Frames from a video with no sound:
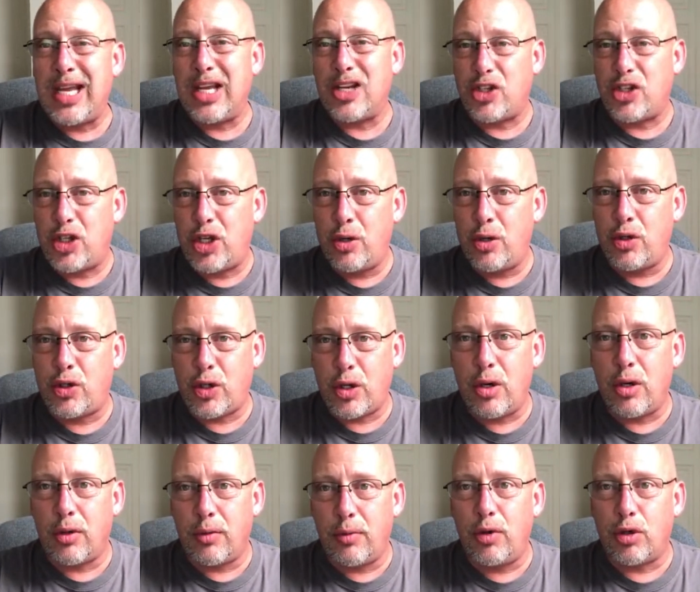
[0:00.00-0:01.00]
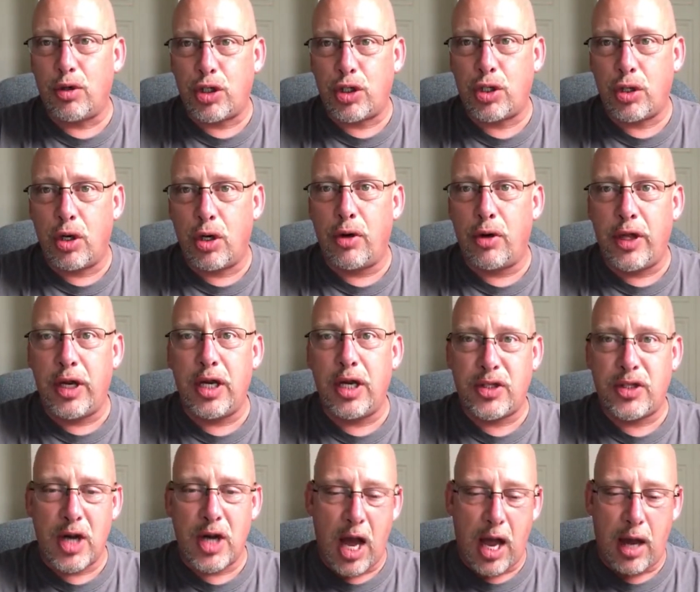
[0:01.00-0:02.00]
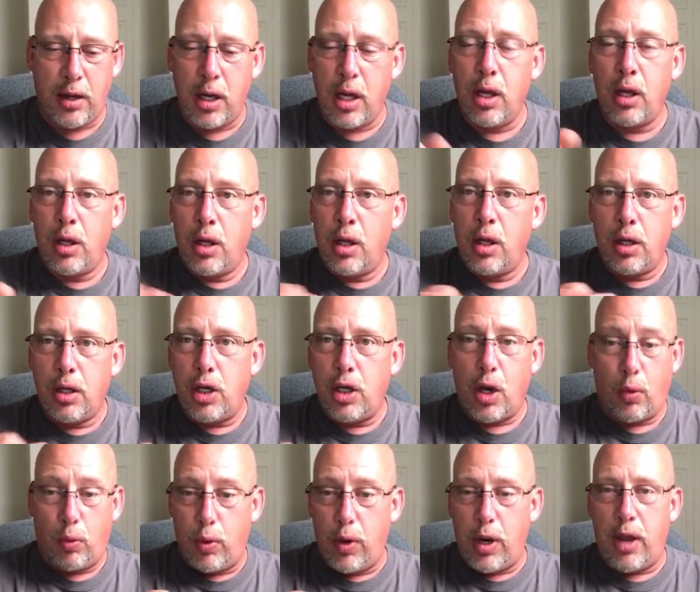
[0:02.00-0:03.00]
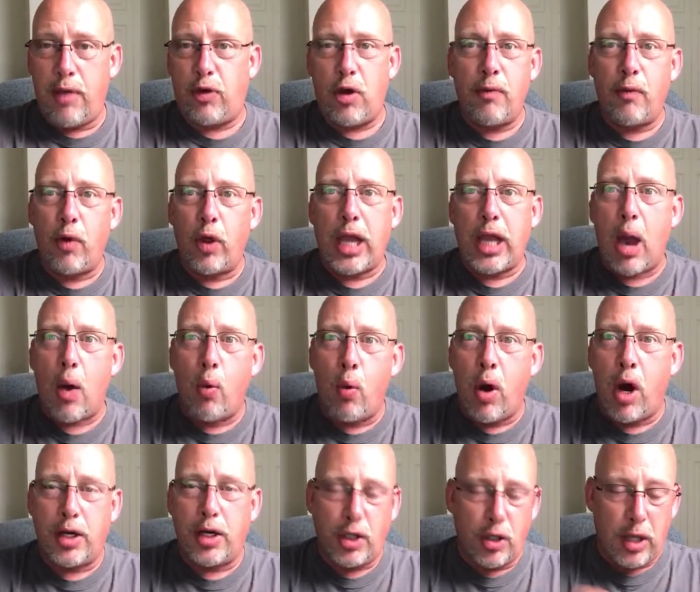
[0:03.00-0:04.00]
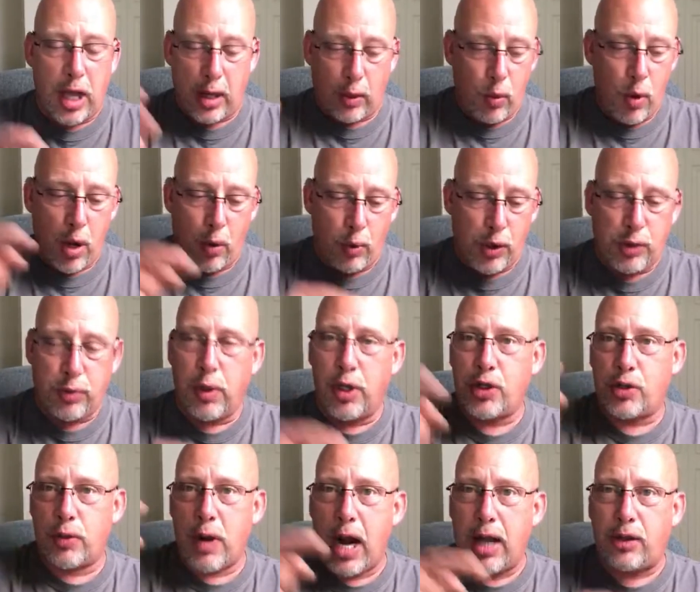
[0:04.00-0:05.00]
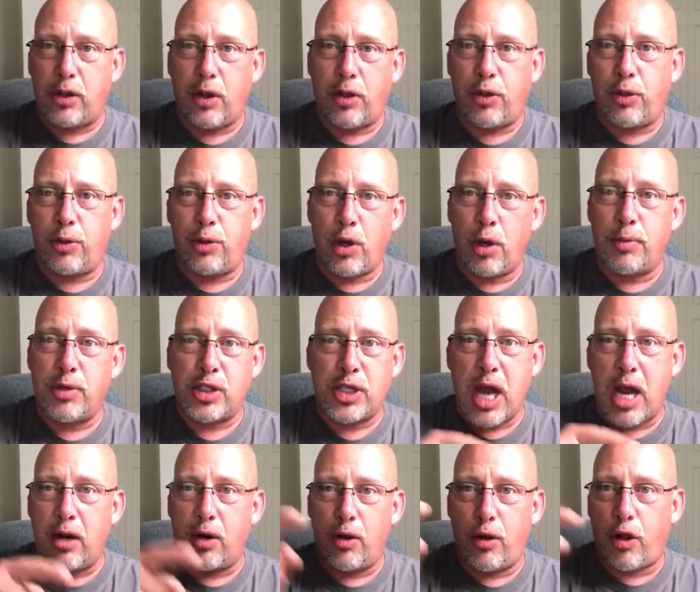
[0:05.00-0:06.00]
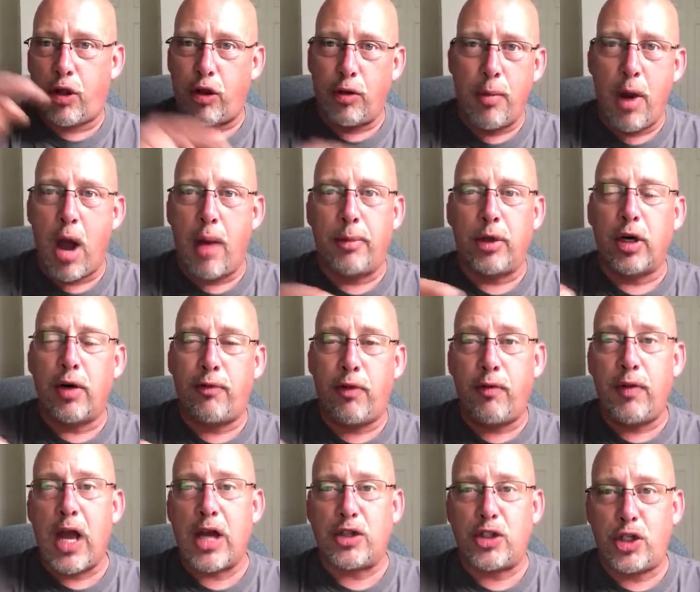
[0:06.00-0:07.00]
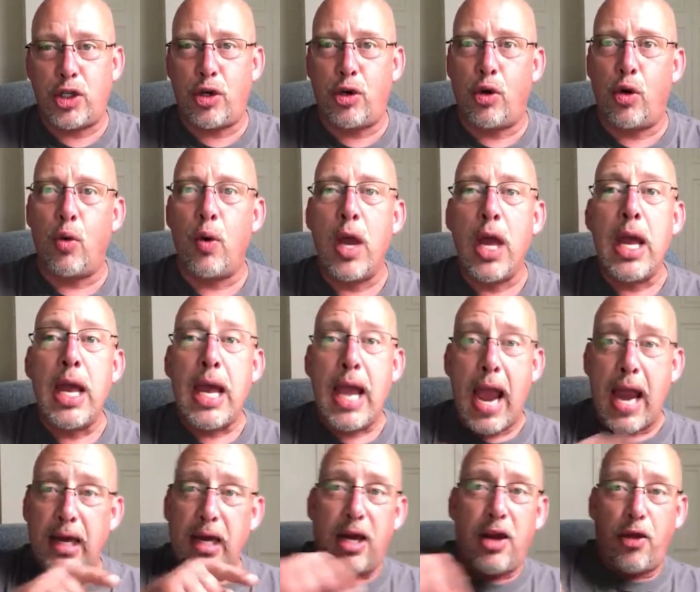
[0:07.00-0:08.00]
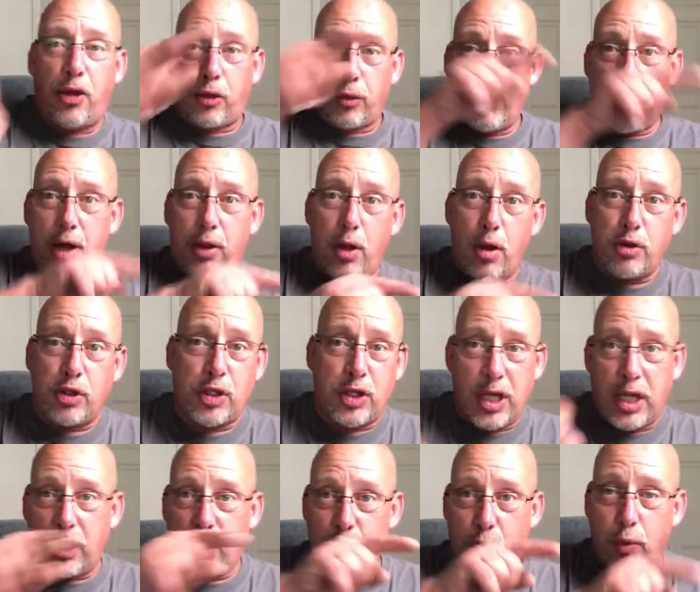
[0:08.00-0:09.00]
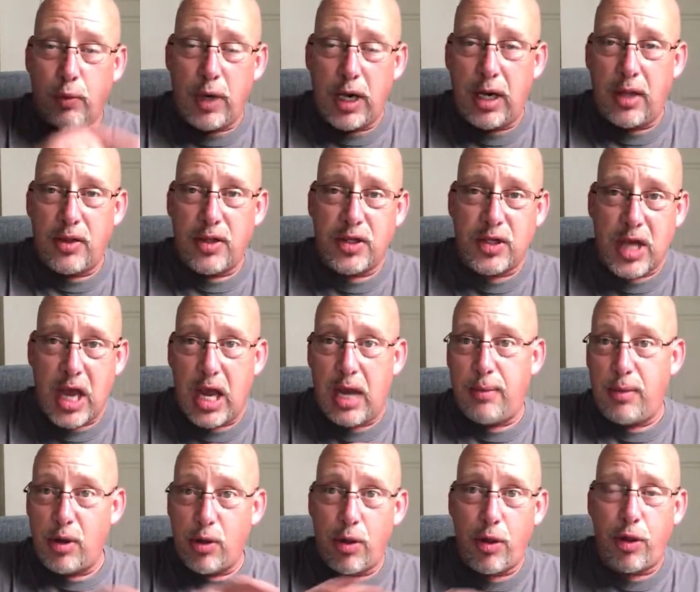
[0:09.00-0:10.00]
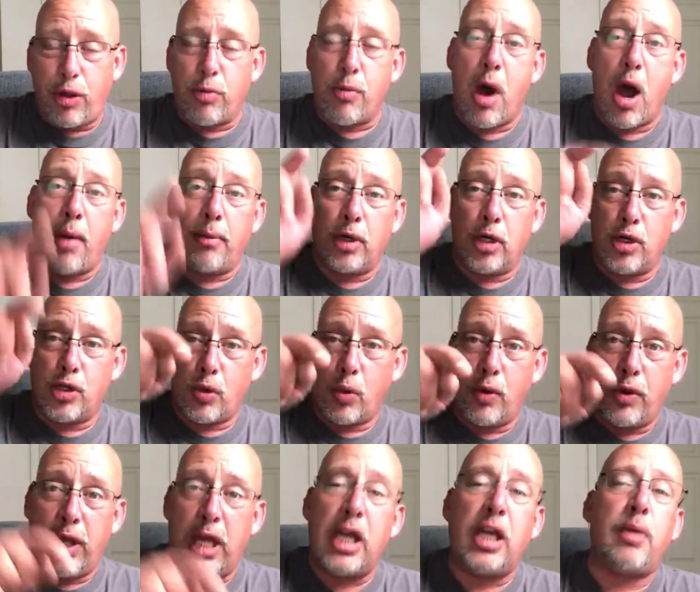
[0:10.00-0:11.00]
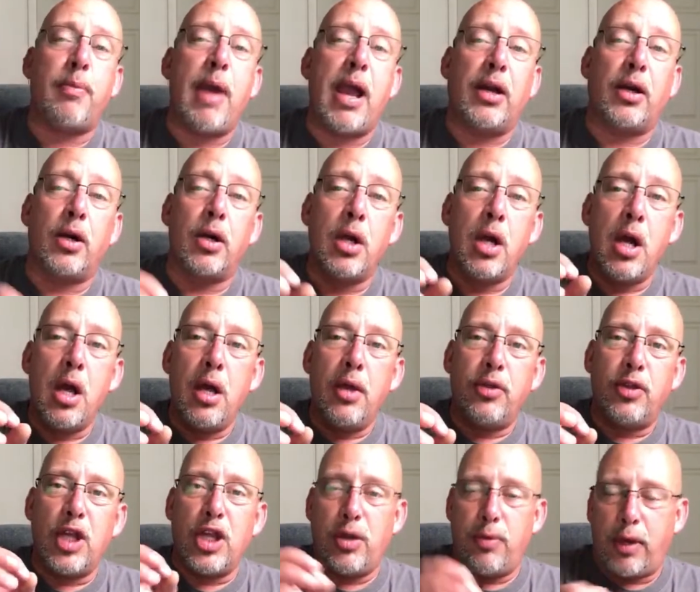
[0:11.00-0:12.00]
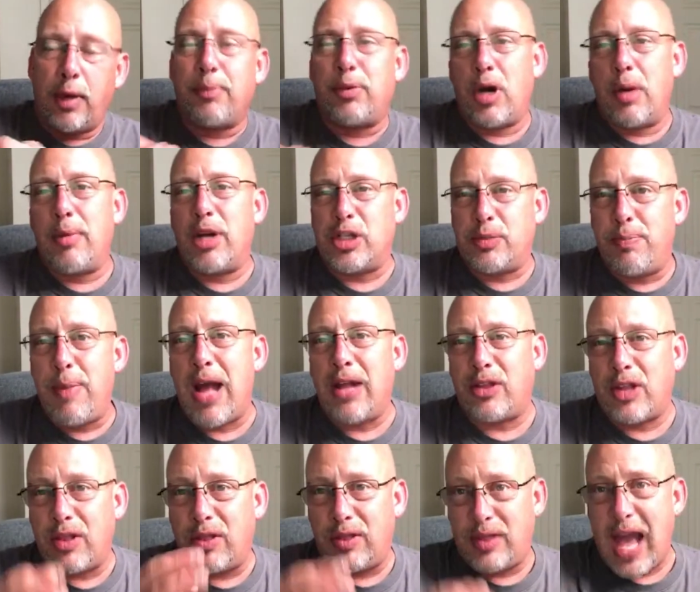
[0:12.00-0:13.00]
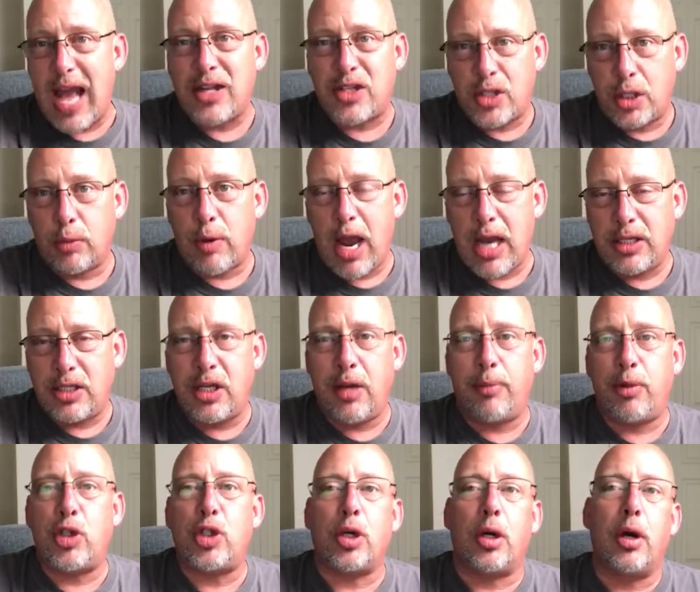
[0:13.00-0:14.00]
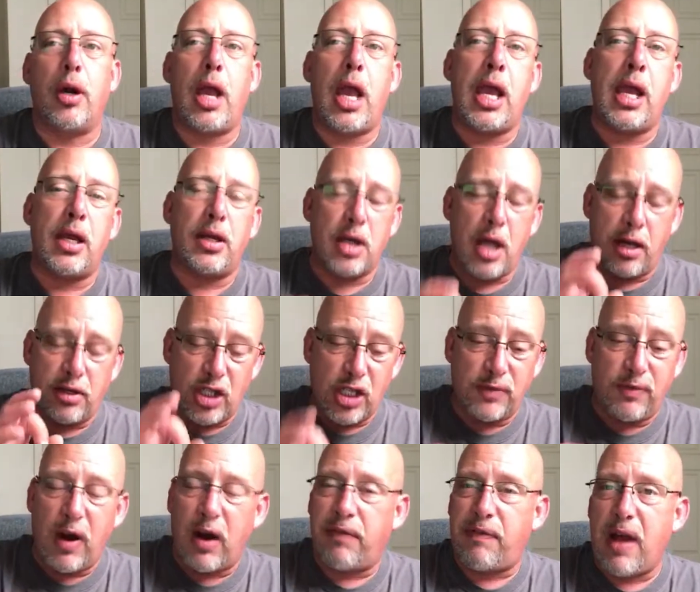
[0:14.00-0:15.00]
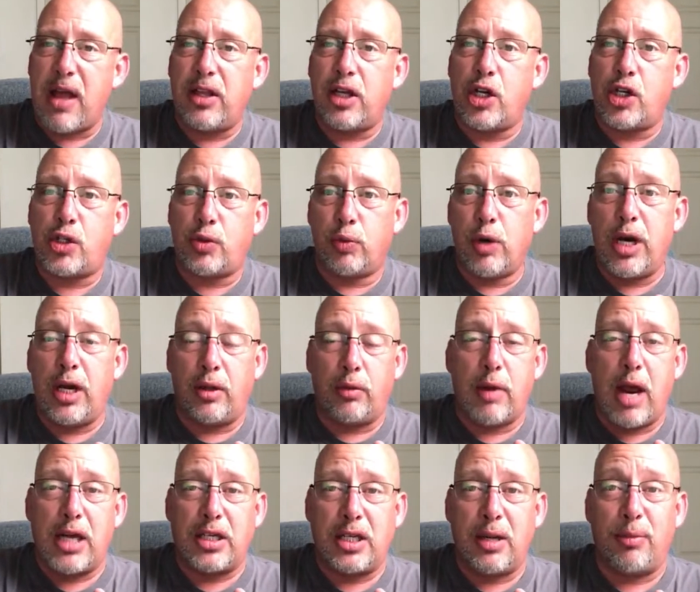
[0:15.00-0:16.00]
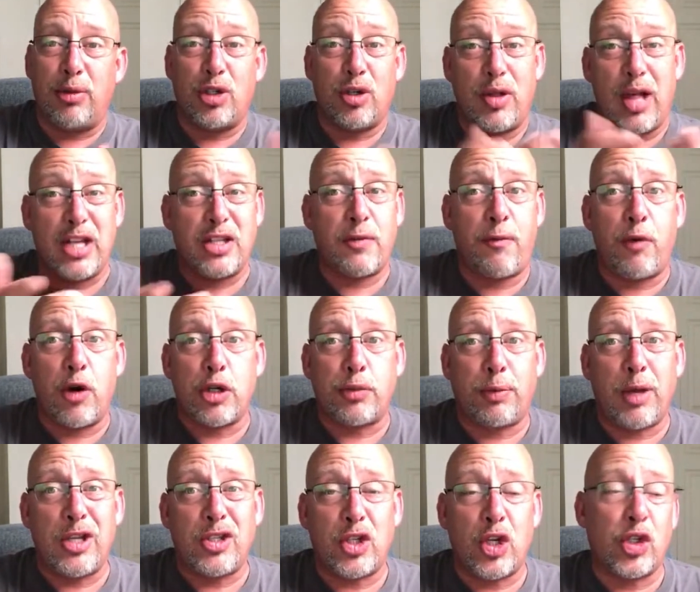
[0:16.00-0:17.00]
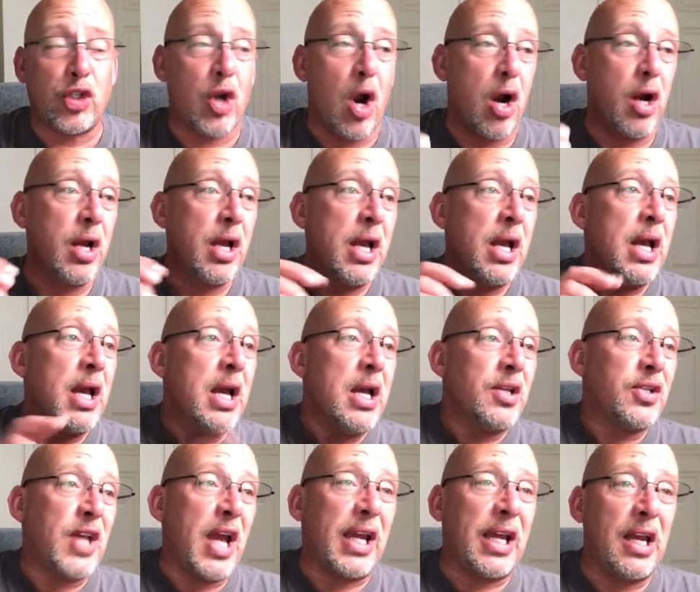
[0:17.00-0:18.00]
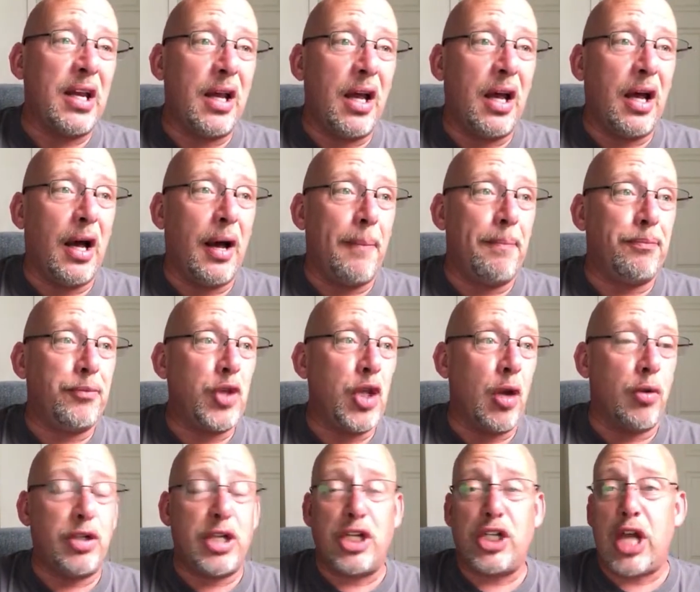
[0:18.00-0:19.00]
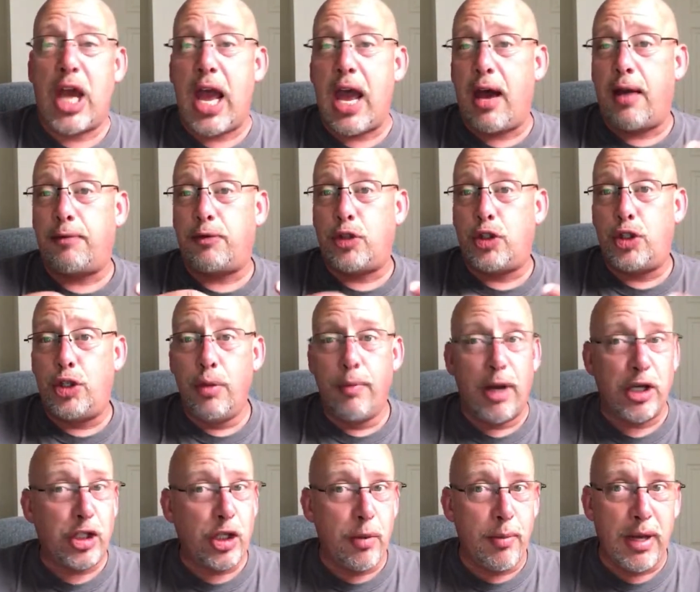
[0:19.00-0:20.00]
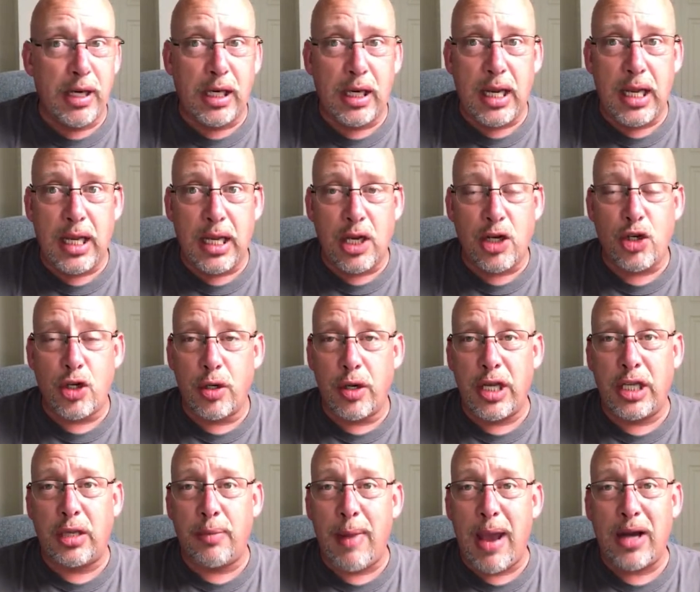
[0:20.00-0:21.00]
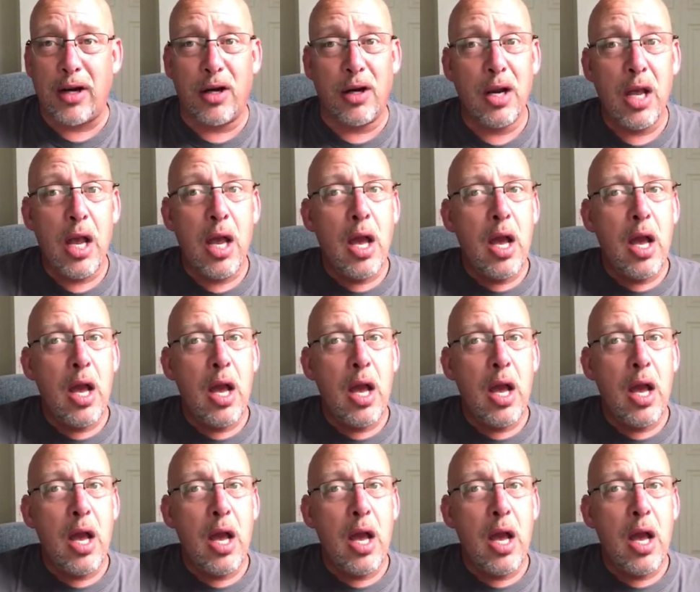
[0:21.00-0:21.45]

get two so you're you're sure that it's not you know if you've only got one you're like well which one's right the thermostat or the thermometer if you've got two and any three of those things are reading the same either the thermometers or the incubator then you can pretty much bet that that's the right temperature and uh, just verify that it's reading the right temperature that's the first place to start second um, you know did you have too much humidity in your incubator